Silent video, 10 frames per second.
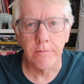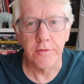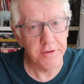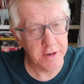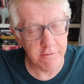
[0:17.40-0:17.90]

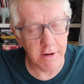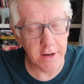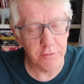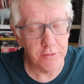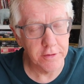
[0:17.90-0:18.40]
Stick
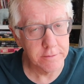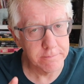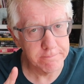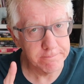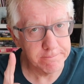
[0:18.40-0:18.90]
around.
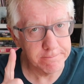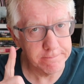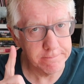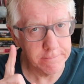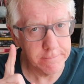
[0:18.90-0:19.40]

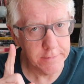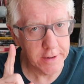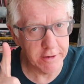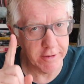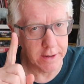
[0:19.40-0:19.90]

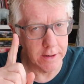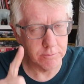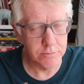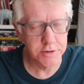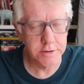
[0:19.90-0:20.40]
Here it
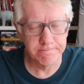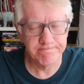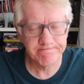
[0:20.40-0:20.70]
comes.